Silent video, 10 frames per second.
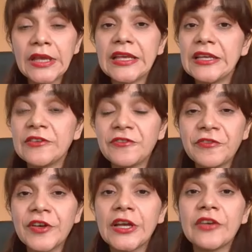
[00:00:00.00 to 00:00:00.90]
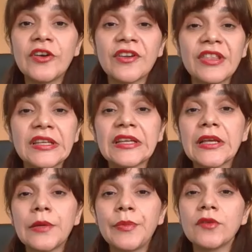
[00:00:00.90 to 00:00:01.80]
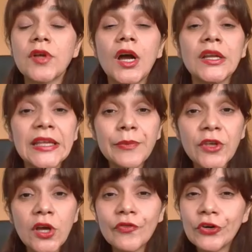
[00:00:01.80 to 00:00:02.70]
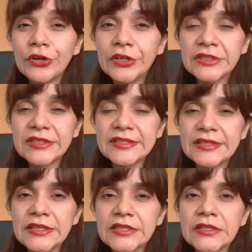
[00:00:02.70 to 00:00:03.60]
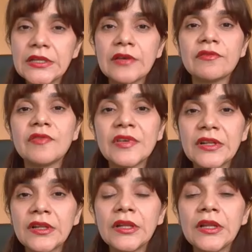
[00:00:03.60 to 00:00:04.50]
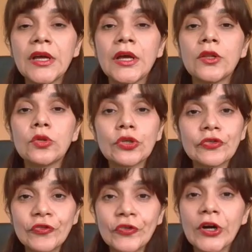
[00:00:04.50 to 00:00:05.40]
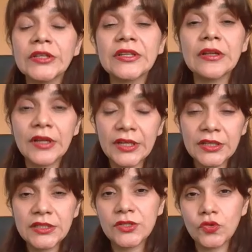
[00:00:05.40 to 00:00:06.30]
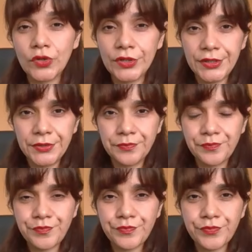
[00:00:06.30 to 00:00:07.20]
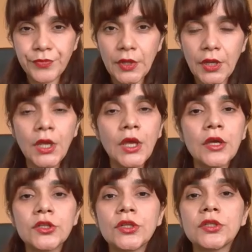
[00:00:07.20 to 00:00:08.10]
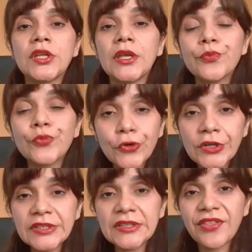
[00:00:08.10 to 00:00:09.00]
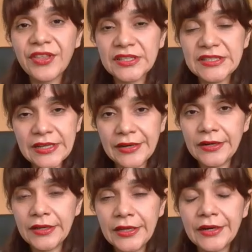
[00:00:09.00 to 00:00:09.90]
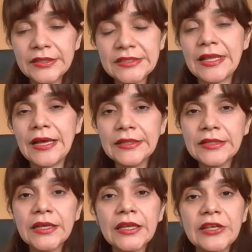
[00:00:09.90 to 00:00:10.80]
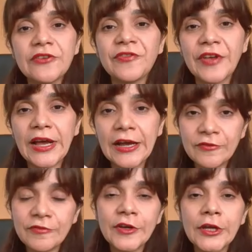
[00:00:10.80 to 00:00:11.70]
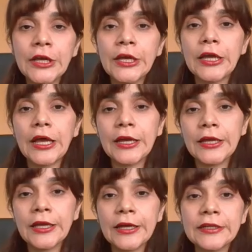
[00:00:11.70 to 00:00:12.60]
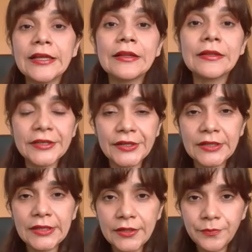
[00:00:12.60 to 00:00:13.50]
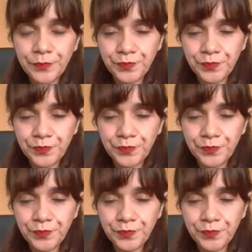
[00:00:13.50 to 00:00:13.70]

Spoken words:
If we are thinking about anemia of chronic disease, we will look for underlying disorder. The important things here is that if we have an elderly,